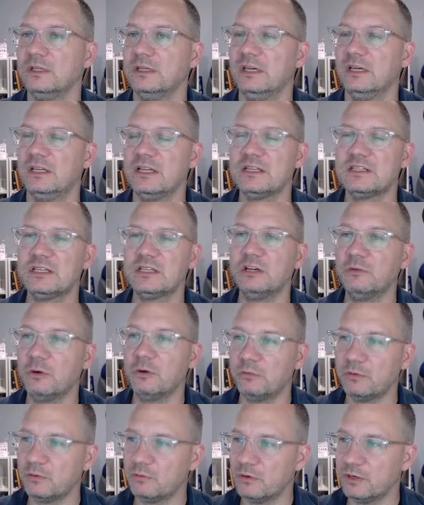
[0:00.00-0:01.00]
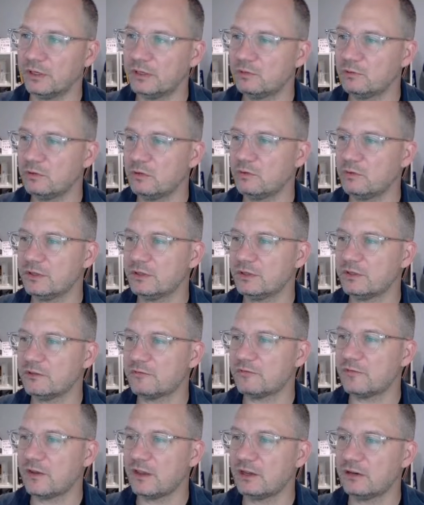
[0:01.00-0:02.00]
And that's not what we want. We want the
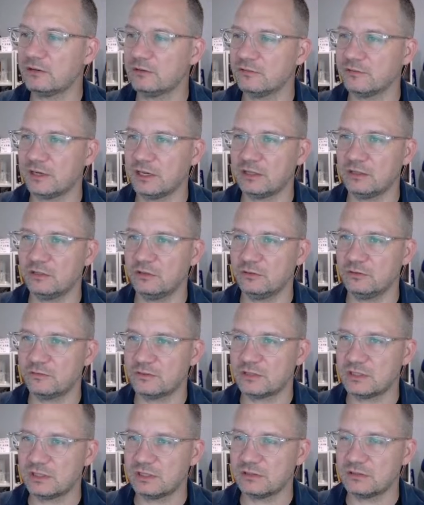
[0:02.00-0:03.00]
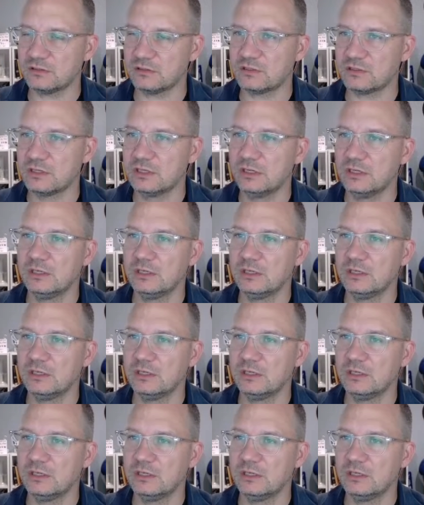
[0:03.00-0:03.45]
final value of sales.